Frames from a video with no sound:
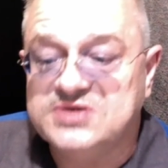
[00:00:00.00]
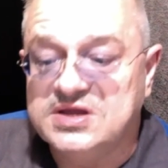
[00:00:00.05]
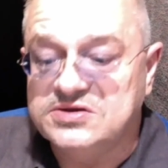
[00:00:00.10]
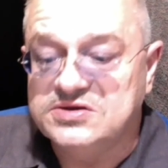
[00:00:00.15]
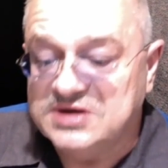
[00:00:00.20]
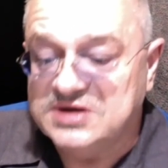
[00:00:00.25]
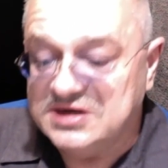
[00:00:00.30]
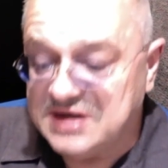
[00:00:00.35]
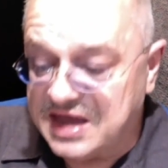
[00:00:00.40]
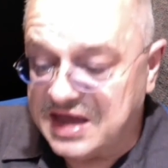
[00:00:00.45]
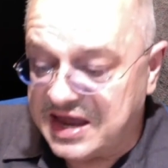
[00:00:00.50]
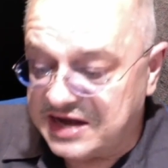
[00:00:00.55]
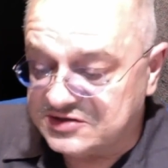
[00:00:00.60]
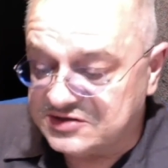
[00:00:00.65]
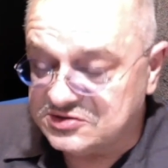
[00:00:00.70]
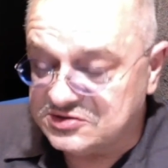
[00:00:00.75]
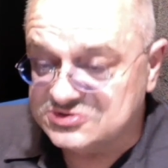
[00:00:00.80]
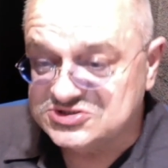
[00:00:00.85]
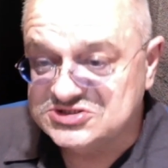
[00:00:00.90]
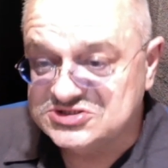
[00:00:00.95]
That's the chance
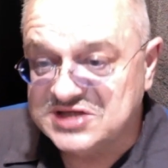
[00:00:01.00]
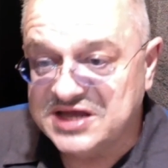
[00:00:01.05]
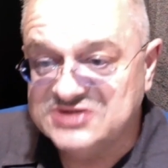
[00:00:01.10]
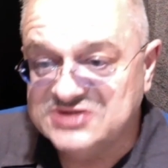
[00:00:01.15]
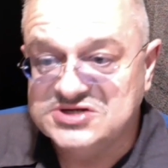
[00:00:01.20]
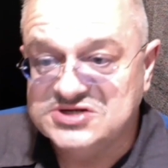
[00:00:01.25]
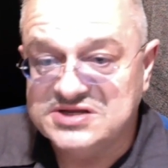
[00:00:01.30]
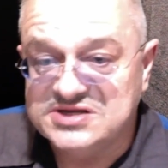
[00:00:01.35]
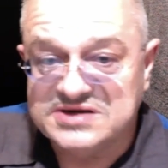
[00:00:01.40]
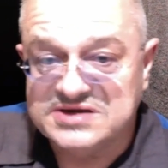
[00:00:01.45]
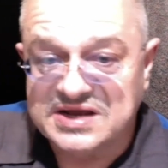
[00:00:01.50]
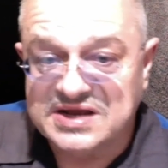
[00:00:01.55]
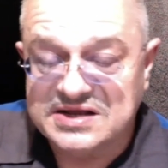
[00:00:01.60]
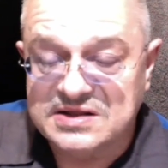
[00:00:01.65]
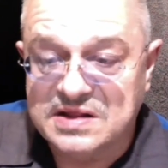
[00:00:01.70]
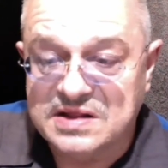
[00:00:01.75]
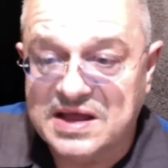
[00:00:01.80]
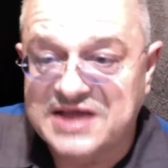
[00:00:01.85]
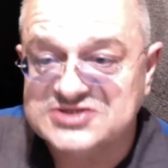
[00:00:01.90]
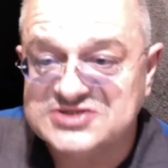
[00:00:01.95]
you get. You need to act on
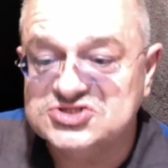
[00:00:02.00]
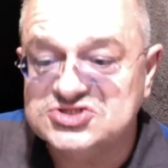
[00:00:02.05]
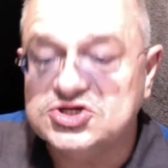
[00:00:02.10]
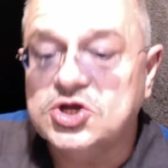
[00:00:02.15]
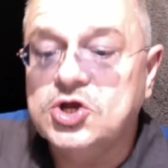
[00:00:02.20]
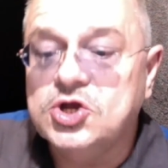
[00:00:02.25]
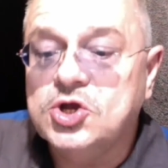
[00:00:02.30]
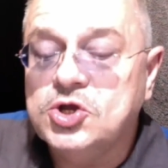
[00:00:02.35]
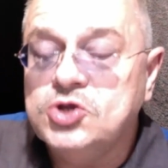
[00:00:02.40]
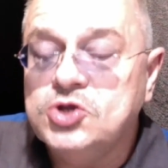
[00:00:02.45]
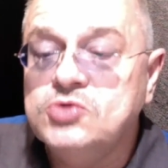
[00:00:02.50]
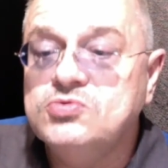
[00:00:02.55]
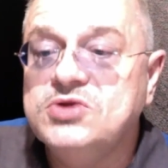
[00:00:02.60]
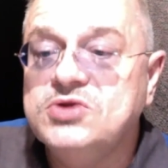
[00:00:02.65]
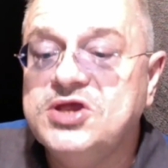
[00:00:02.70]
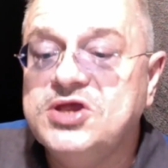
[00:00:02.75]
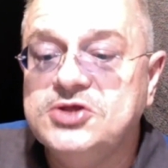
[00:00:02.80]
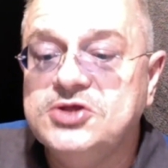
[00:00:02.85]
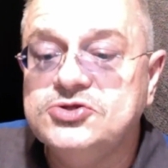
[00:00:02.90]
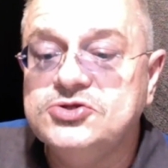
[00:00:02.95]
stage.
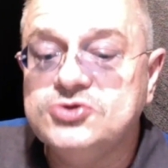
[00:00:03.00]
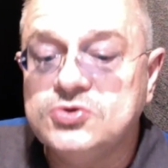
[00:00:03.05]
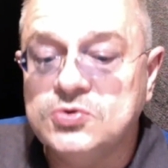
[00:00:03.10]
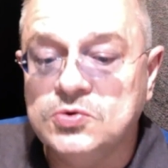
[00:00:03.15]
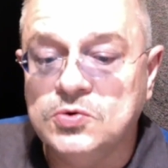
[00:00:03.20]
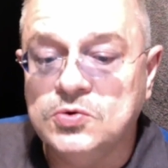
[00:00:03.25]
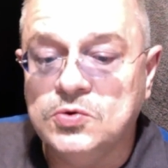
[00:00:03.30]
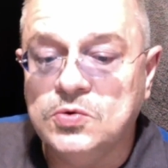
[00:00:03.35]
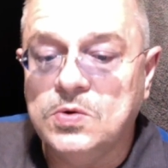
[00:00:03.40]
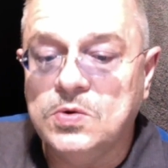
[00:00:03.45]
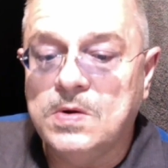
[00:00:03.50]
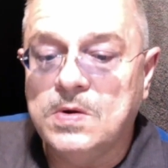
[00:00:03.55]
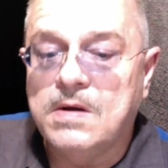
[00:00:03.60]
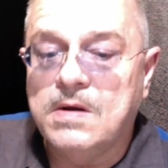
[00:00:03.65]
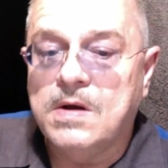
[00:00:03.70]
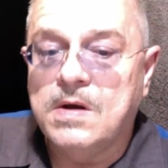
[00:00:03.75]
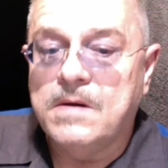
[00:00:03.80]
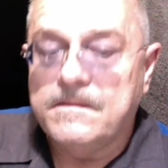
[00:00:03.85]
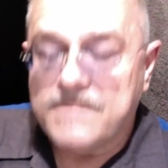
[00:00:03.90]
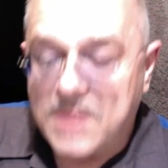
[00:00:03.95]
Classes. You need
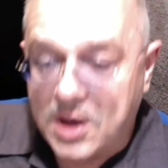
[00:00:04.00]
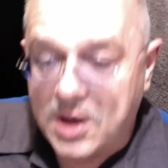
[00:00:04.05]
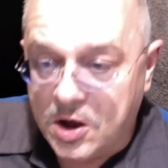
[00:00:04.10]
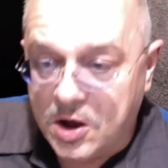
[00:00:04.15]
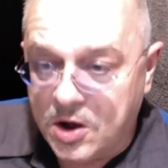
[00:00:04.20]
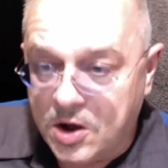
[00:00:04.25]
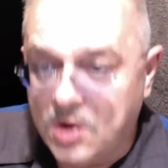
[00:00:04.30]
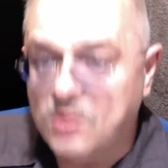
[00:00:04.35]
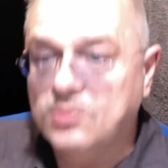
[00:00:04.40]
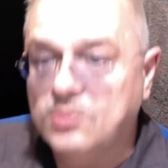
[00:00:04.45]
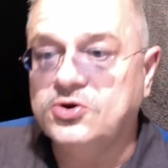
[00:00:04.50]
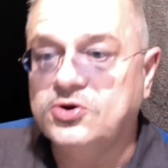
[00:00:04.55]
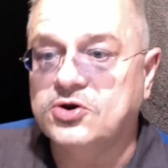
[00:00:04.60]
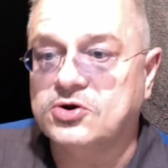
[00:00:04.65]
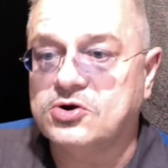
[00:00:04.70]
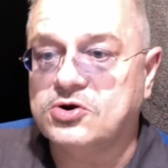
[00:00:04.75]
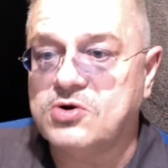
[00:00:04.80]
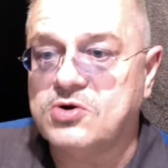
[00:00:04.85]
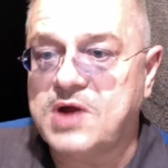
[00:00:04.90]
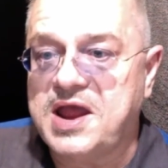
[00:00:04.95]
to
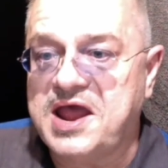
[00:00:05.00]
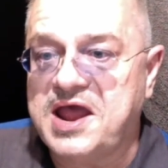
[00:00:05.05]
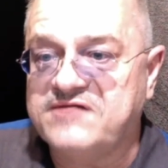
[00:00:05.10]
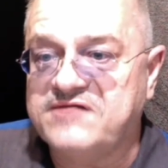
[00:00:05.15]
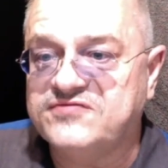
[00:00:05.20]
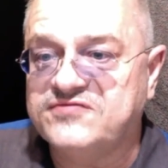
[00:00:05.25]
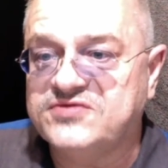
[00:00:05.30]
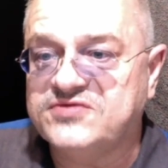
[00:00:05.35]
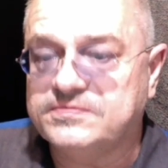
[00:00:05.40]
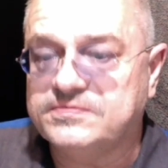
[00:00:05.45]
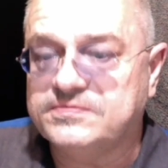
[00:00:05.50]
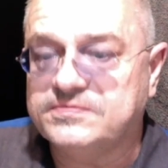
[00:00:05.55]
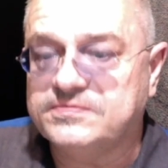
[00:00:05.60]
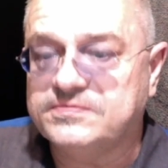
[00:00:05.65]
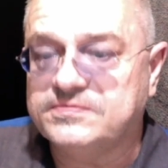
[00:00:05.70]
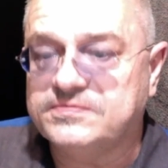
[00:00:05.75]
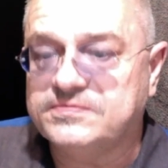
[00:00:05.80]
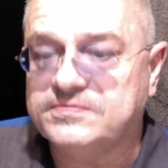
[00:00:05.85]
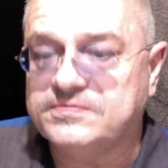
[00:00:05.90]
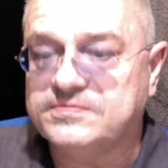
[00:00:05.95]
hone your
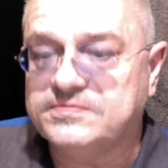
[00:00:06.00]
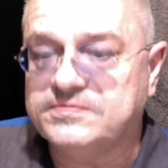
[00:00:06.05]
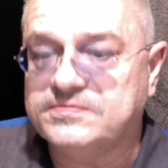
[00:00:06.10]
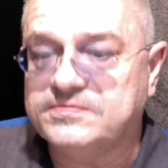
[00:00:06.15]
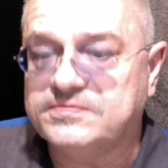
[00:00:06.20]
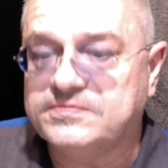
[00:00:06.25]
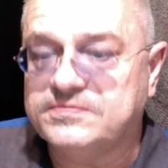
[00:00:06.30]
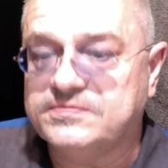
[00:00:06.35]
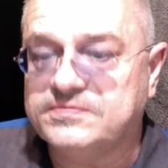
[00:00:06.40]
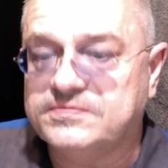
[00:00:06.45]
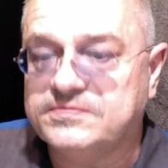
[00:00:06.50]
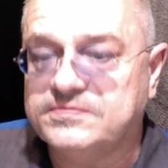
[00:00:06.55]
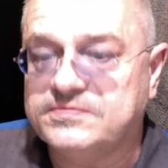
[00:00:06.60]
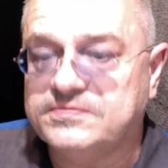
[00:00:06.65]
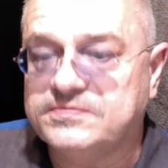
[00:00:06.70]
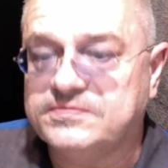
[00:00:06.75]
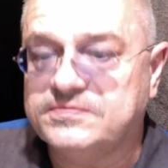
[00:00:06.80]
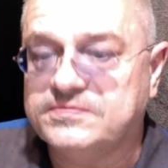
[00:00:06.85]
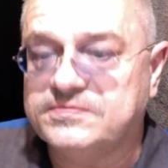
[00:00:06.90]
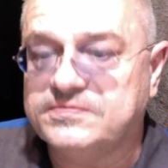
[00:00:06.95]
craft.
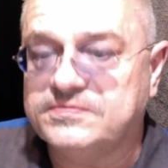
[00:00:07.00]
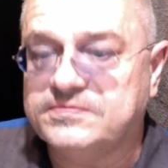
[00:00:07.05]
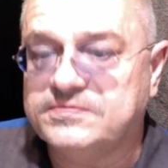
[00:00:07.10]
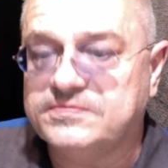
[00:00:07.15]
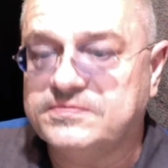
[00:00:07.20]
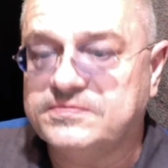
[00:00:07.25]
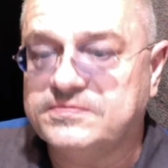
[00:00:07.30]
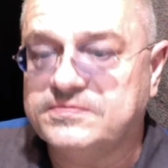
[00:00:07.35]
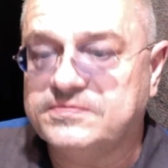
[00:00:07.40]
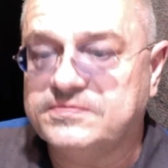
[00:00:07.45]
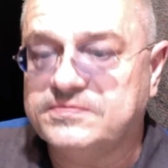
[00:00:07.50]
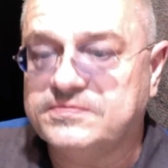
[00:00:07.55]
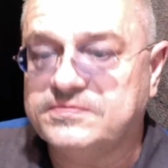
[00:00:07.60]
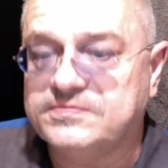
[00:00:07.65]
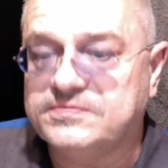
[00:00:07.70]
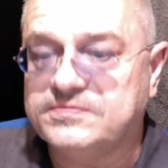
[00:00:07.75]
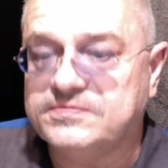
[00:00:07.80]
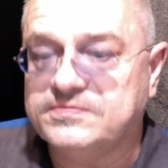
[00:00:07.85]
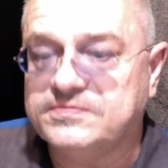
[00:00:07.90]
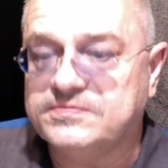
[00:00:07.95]
Now,
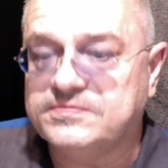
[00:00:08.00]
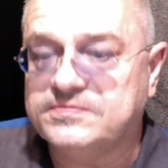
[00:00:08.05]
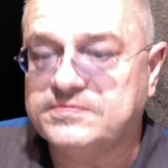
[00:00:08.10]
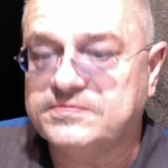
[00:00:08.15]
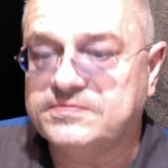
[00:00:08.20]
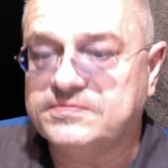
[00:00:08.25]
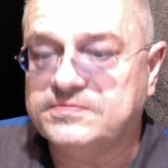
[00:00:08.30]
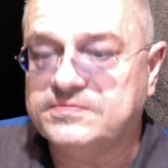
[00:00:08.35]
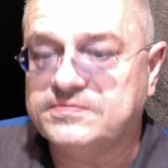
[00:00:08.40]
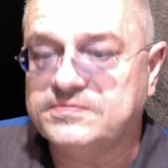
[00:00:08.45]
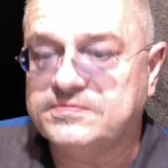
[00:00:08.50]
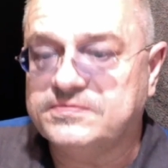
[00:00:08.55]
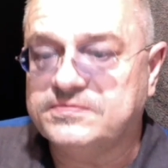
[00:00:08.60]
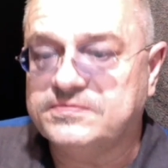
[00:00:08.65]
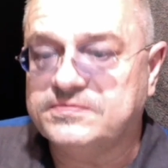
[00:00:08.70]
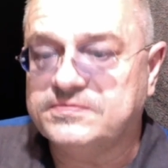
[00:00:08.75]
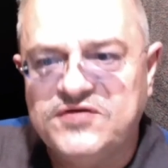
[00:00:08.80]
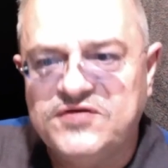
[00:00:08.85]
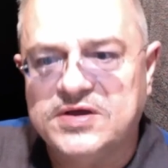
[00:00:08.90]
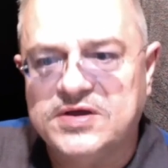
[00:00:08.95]
on a
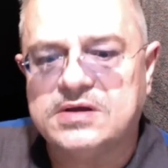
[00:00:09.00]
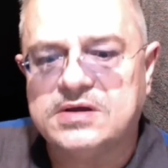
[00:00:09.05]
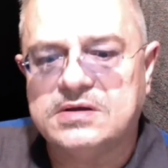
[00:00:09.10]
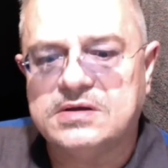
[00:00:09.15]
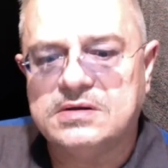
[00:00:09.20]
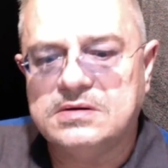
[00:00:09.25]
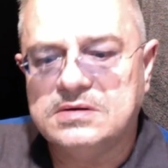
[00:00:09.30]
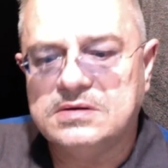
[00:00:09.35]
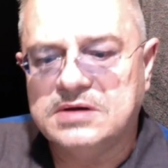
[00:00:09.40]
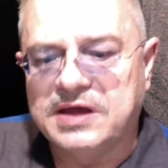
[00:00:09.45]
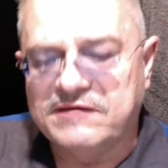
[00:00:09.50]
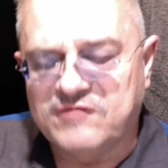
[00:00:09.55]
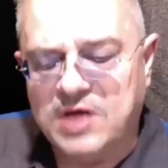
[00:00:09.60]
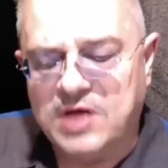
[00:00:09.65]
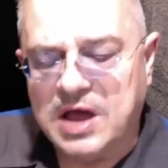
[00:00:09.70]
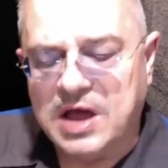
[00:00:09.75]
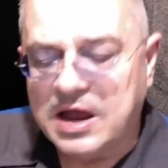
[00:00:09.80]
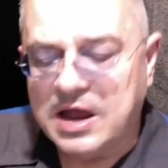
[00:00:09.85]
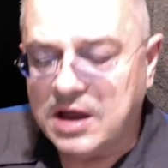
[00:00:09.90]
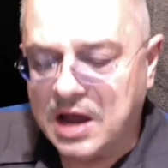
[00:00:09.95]
more specific
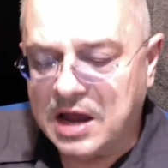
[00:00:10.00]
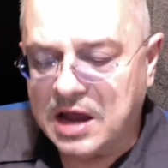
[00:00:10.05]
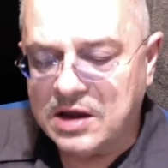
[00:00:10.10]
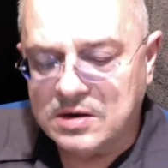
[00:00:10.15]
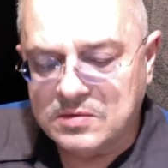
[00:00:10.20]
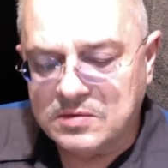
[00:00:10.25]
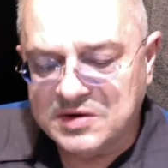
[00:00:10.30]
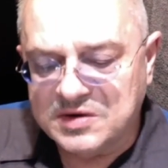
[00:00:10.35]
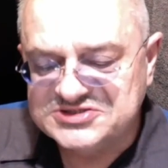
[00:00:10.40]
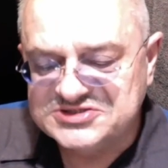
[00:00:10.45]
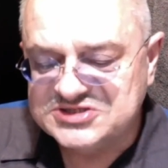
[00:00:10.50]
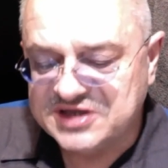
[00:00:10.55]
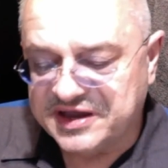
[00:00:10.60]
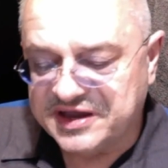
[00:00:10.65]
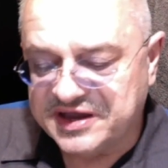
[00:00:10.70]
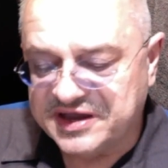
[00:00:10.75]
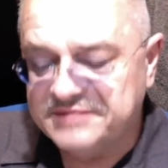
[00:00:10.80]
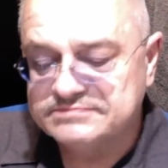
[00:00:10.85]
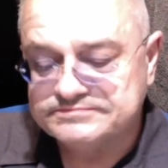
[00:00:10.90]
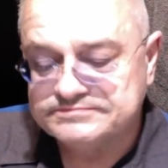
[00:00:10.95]
level,
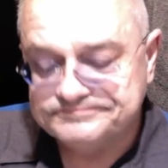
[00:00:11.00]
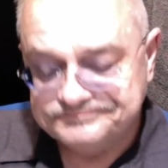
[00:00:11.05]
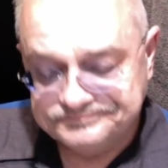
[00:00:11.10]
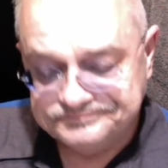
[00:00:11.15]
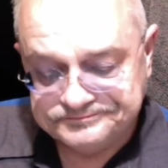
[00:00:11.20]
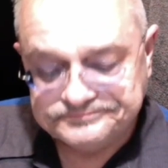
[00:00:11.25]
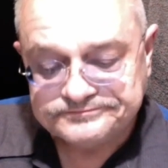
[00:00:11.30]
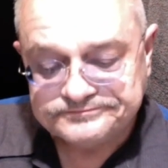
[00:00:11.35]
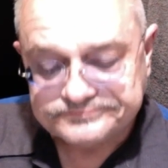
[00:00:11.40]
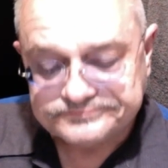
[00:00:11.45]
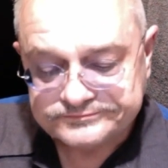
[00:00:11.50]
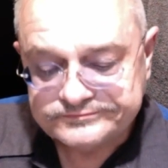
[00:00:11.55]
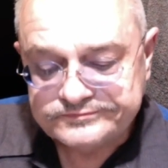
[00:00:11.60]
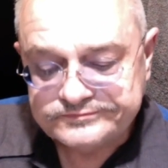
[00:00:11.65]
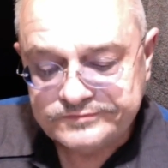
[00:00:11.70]
I always say